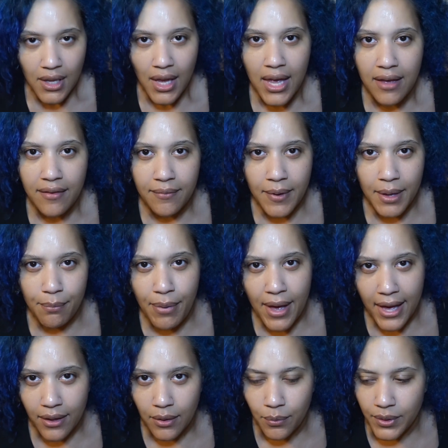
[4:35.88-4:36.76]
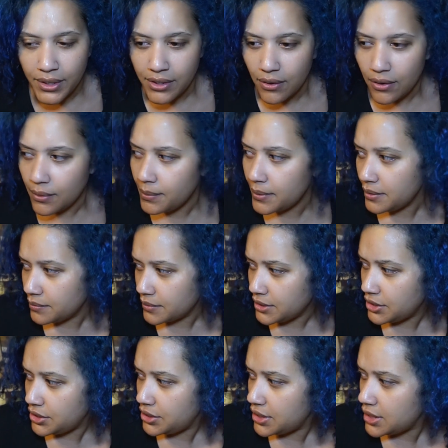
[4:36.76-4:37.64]
have my back window open,
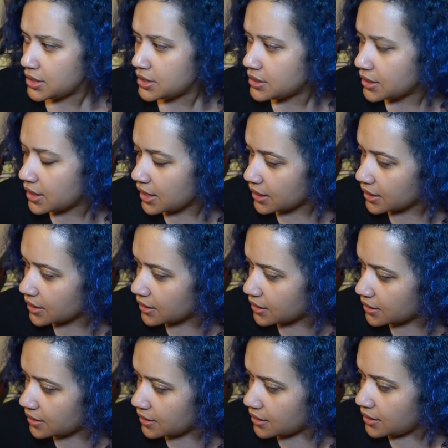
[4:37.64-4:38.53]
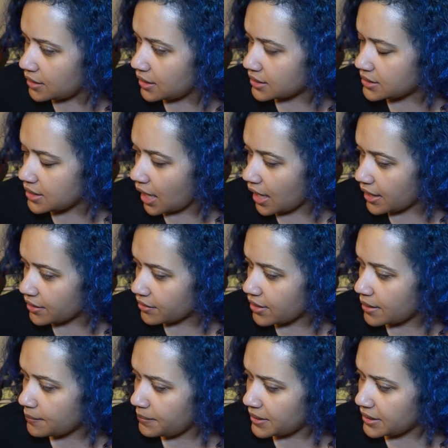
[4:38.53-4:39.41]
which is like, it's
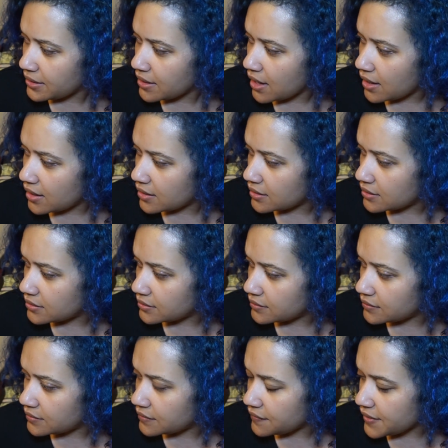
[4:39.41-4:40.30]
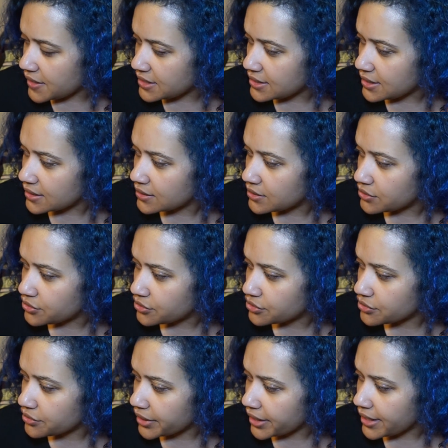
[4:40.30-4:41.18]
higher up and not facing the
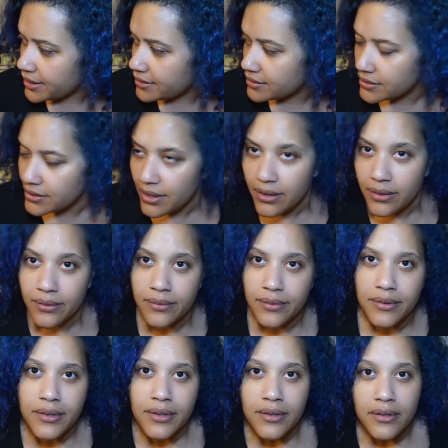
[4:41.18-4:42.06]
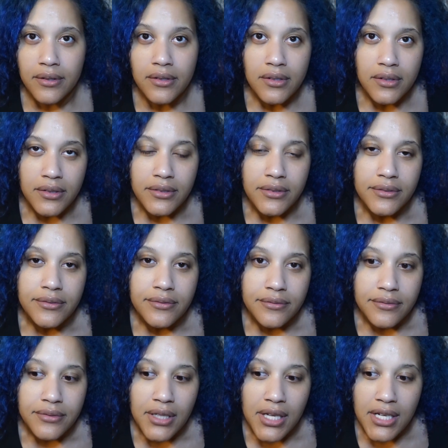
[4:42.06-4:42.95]
street, so.
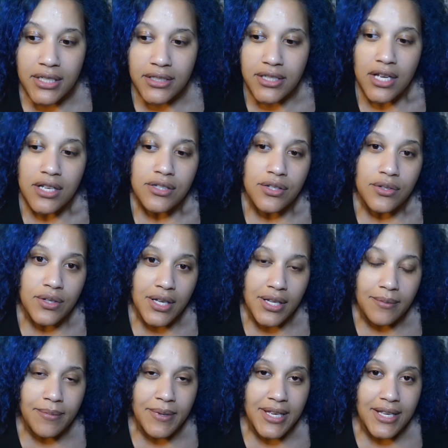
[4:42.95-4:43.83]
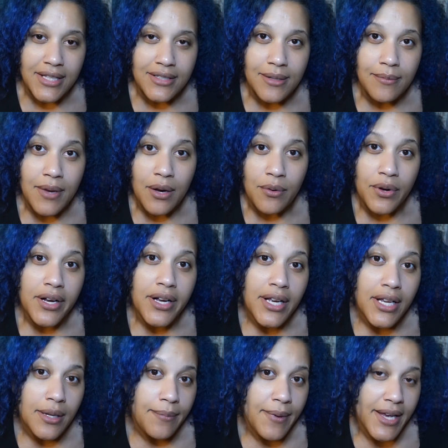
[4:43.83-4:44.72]
And it's also good because I'm not
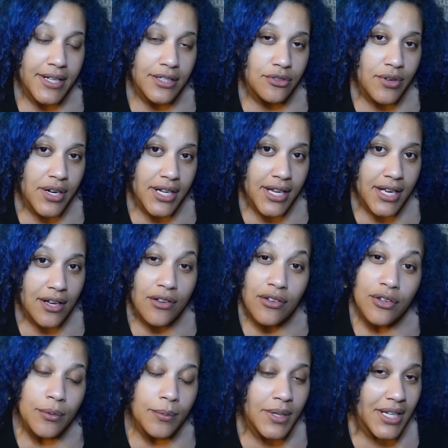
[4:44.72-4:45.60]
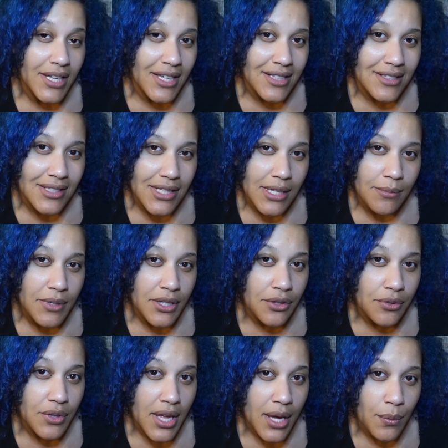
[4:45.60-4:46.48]
wearing any pants right now and nobody can see me
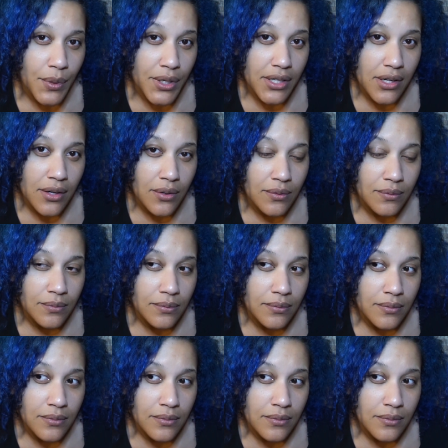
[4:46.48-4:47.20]
through that window.